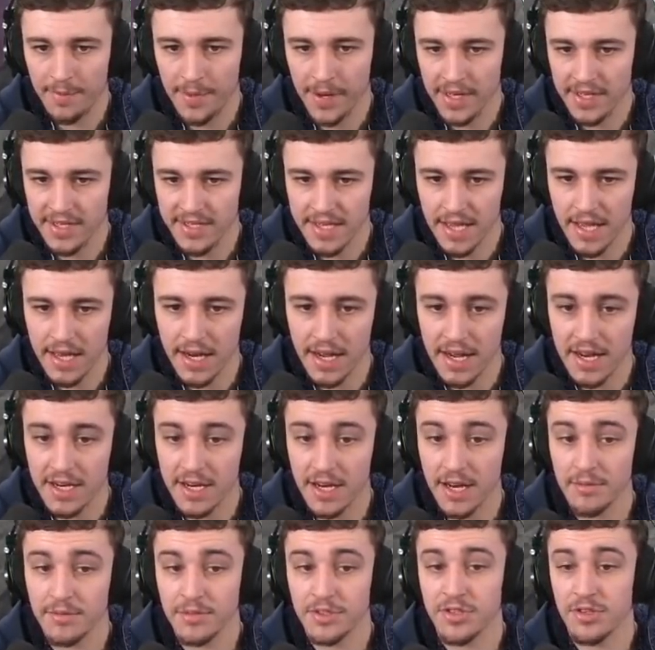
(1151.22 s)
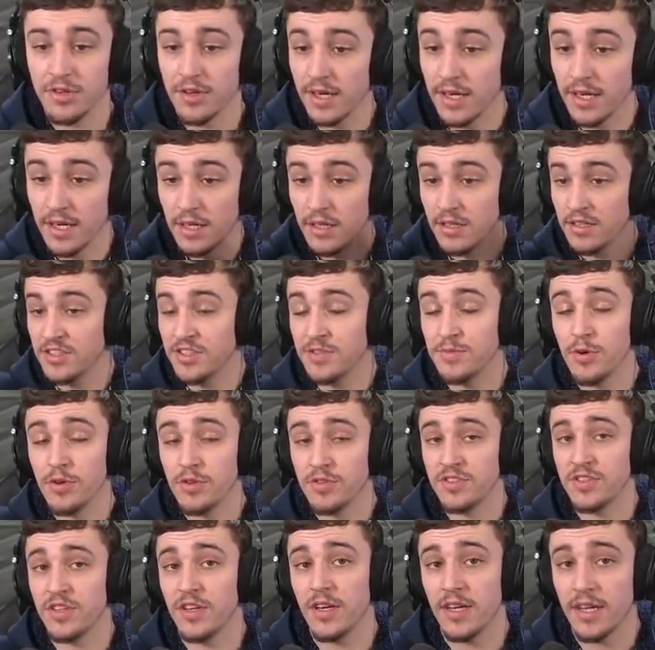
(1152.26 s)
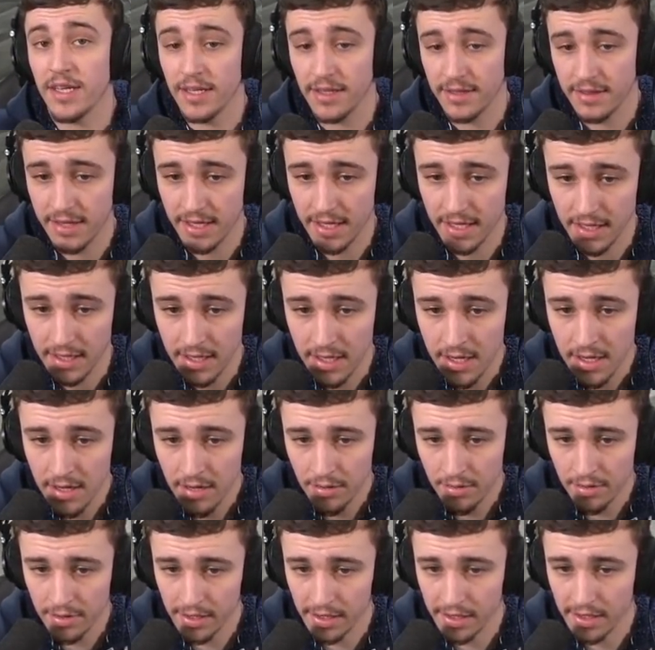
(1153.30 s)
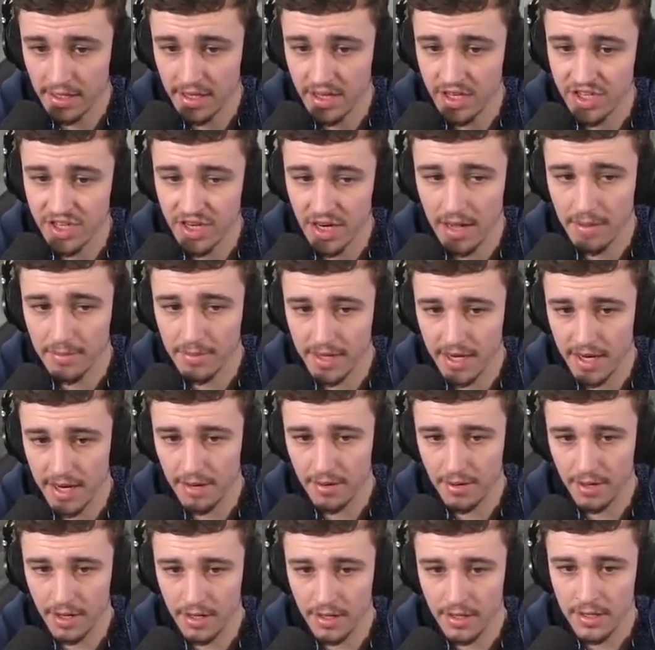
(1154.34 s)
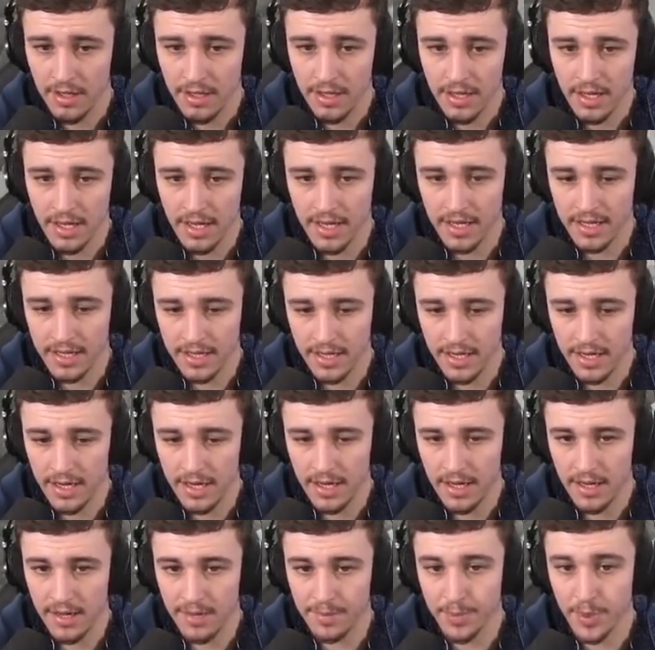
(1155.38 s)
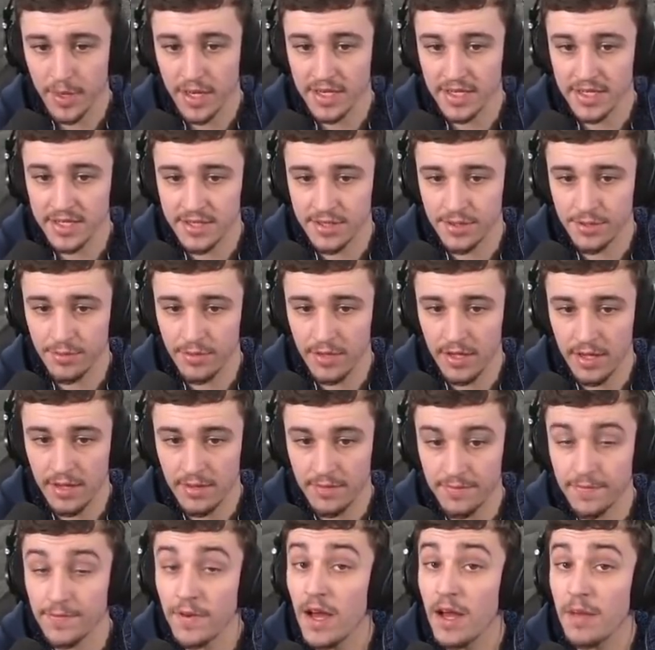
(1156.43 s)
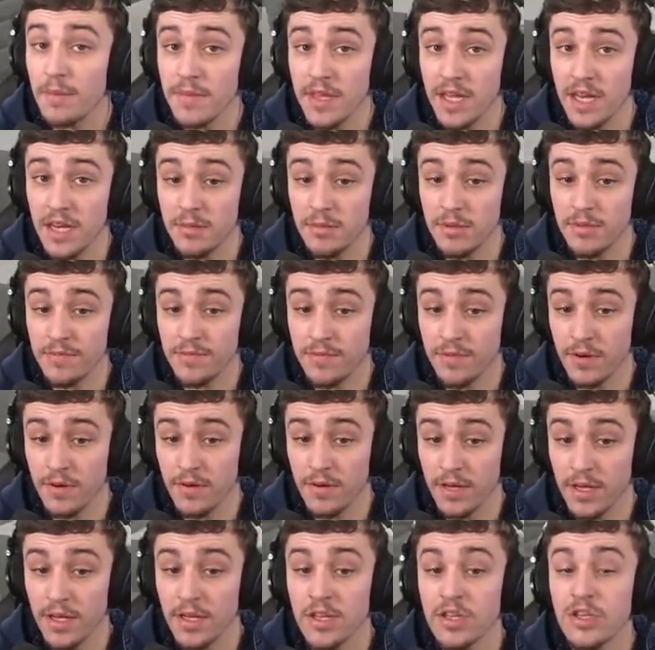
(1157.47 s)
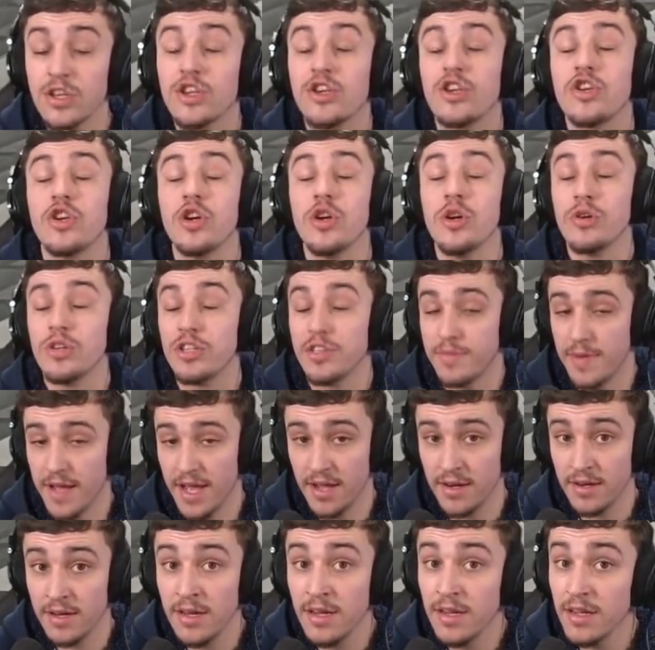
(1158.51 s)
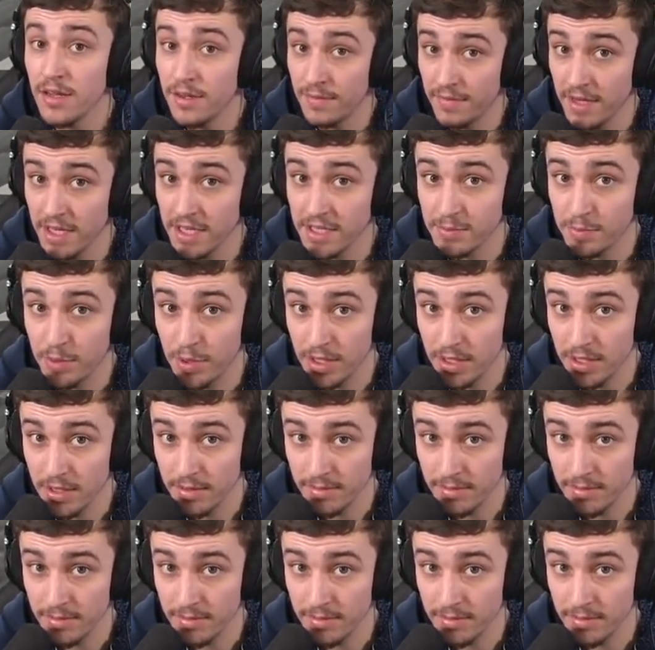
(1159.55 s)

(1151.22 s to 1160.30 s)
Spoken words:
instead I ended up just doing a little small circular thing with a little enchantment area and a place to farm the Enderman for a huge amount of XP.